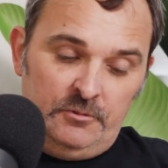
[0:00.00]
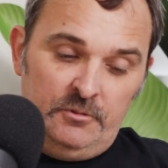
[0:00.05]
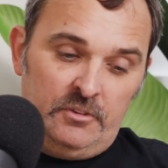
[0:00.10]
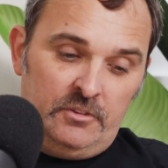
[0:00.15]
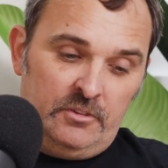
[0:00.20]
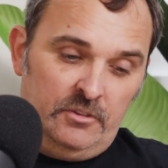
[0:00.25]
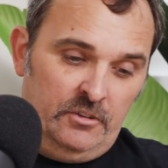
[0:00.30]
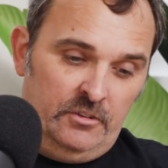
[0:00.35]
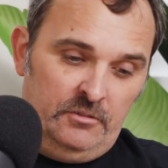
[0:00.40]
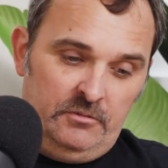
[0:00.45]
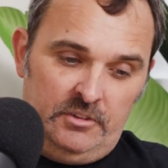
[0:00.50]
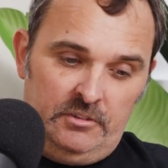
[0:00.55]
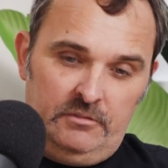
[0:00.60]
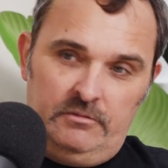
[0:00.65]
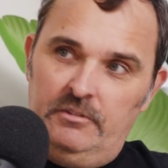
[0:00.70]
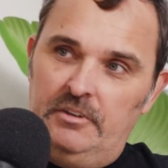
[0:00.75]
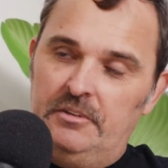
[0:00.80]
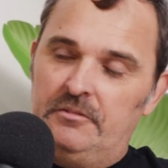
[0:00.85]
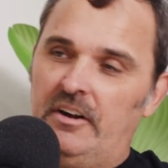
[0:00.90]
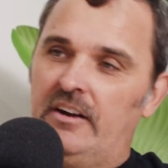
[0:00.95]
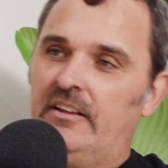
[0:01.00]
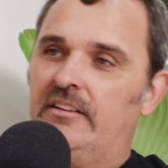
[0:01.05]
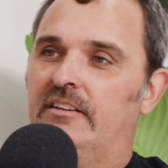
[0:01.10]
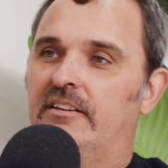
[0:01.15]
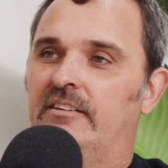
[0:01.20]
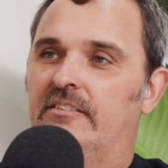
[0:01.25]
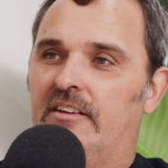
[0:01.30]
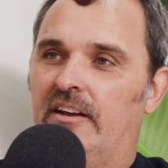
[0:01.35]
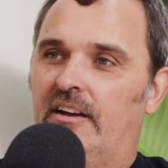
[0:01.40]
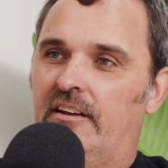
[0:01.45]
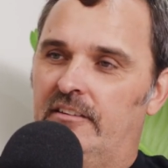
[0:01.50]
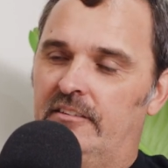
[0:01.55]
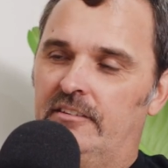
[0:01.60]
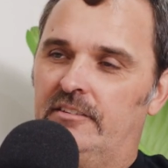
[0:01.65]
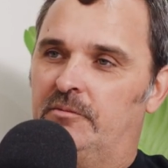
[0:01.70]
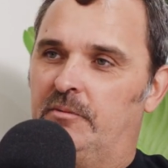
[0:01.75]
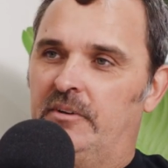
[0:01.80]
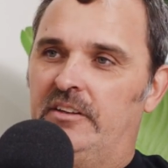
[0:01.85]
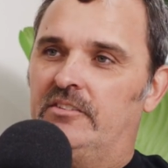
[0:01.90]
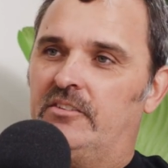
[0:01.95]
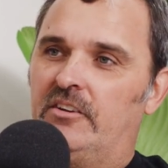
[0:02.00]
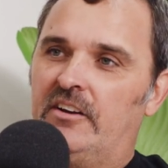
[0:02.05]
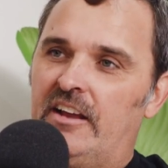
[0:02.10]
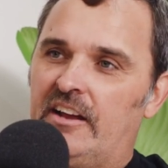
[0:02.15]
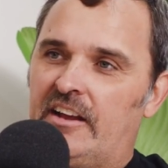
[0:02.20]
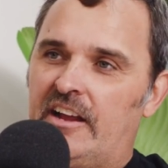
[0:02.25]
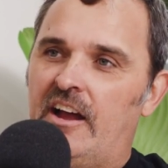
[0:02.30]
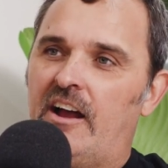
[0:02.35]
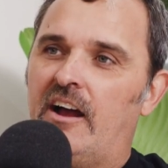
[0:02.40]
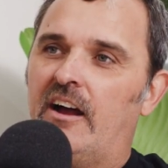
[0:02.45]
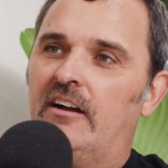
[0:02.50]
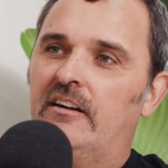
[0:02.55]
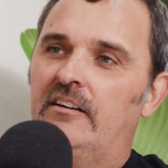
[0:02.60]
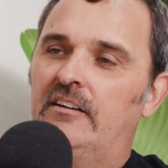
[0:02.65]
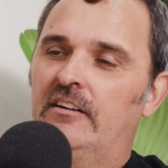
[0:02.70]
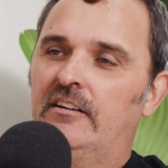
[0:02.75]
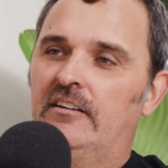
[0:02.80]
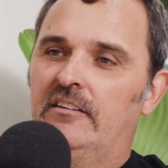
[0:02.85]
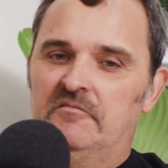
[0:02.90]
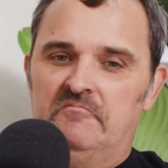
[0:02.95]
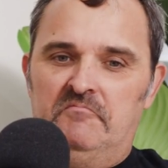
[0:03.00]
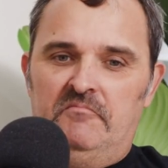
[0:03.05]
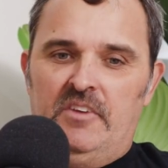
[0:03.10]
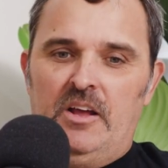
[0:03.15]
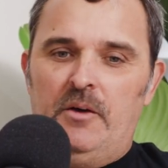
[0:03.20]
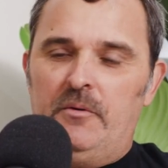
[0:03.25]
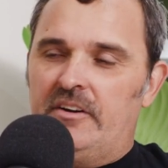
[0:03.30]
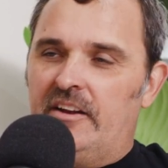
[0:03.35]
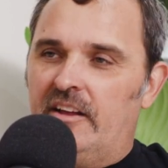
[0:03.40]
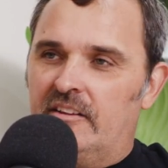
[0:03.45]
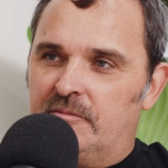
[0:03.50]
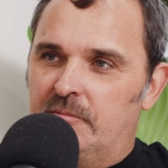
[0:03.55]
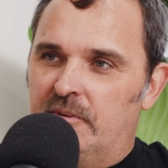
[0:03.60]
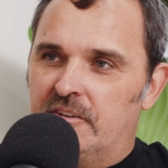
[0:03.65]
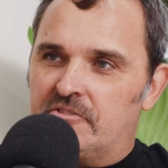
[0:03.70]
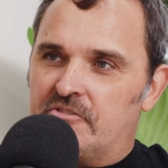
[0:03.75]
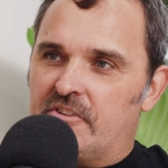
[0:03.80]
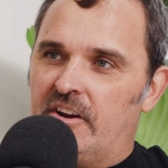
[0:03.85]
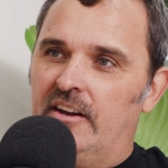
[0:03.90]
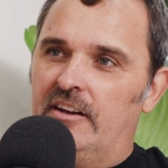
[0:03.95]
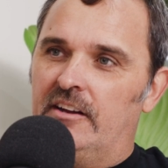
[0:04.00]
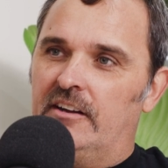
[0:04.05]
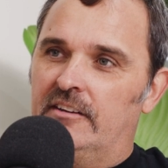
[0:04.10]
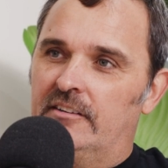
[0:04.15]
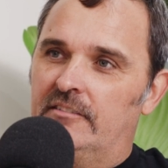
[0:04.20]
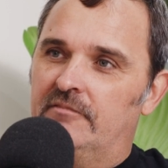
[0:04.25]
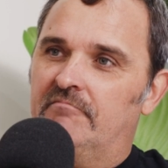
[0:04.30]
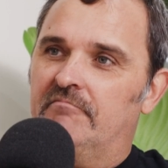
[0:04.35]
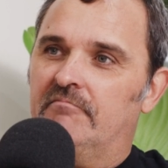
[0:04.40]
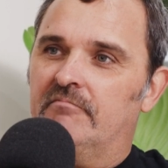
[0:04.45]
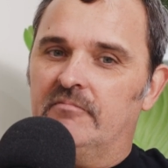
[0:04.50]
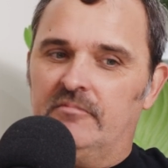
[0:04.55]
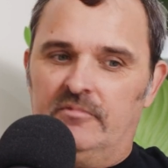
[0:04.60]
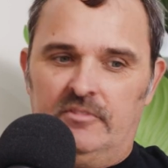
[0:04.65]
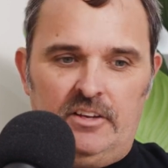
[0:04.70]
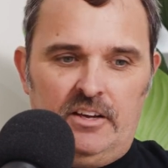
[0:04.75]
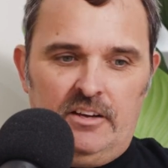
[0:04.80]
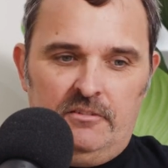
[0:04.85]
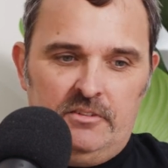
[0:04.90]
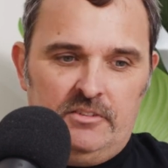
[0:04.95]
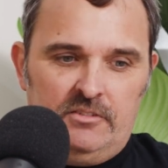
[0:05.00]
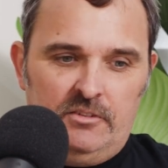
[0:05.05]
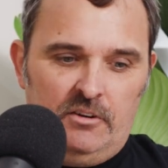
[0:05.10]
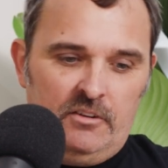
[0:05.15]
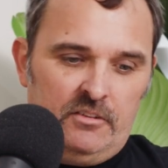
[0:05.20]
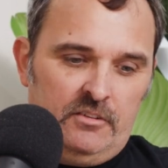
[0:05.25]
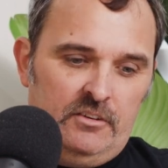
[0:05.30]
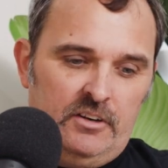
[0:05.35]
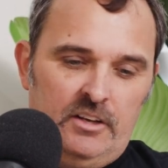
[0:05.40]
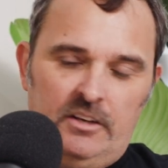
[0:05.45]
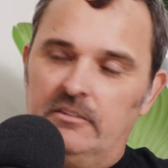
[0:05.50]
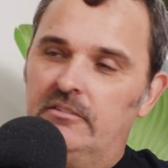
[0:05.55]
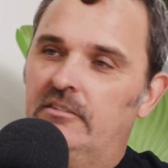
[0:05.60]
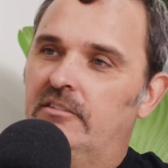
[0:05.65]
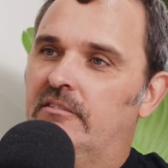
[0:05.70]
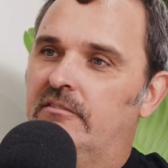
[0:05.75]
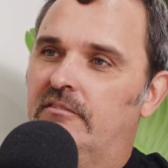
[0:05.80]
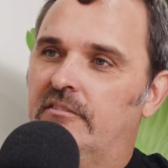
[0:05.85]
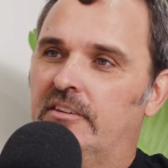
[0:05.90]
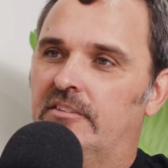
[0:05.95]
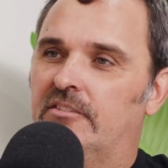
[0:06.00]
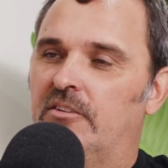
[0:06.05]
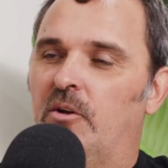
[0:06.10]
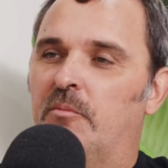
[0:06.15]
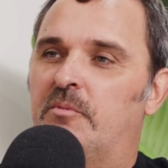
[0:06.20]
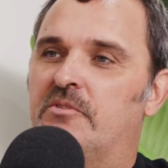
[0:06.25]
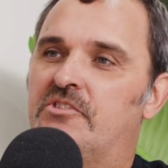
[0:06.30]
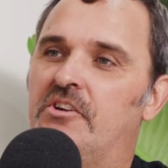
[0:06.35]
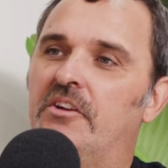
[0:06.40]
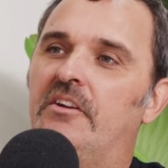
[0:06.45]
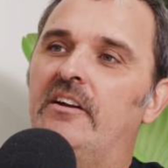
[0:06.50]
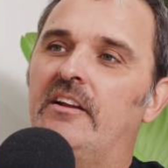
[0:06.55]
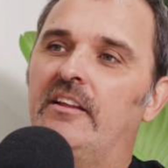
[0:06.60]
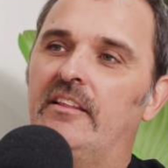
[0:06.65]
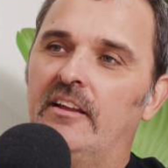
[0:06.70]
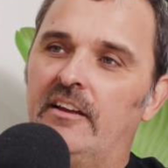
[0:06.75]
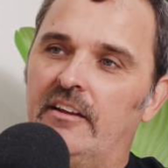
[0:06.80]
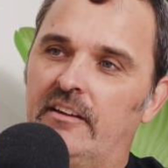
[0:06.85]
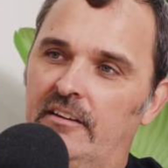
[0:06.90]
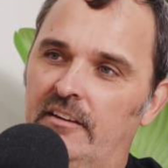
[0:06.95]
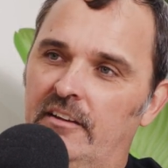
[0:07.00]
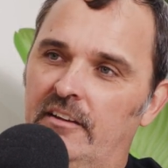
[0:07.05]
we thought, well, we're running these wheels on our car. No one does them in Australia. So we sort of thought, oh, there's an opportunity there.